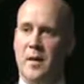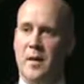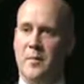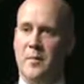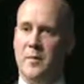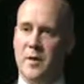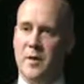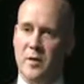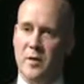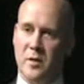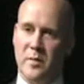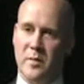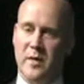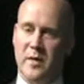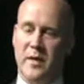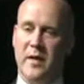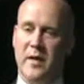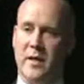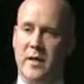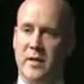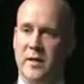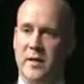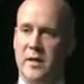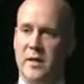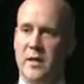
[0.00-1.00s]
near the
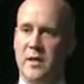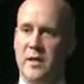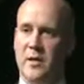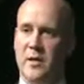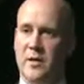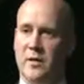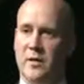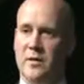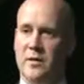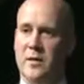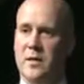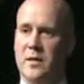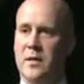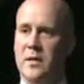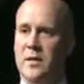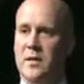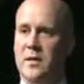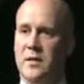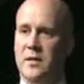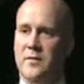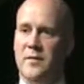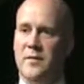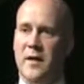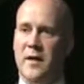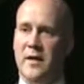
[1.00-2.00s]
beginning of the year
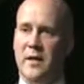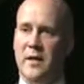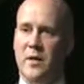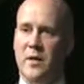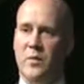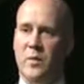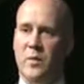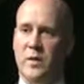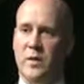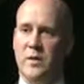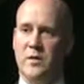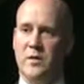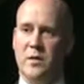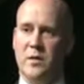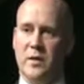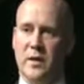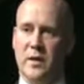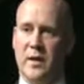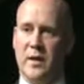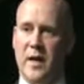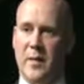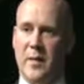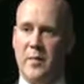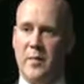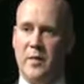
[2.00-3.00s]
to find out what's going
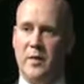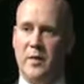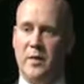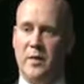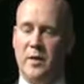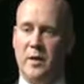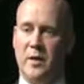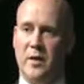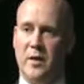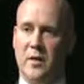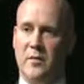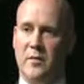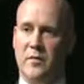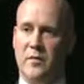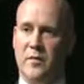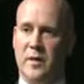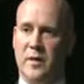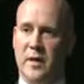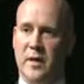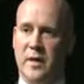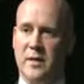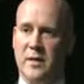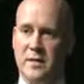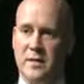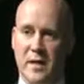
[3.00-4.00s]
to happen for
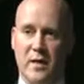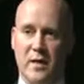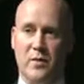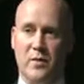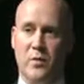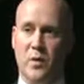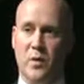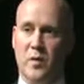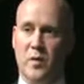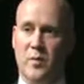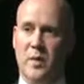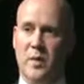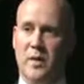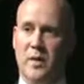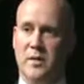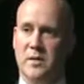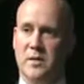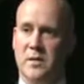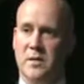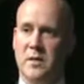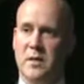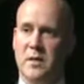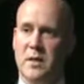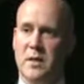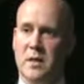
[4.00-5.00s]
the next 10 or 12
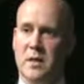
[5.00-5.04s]
months.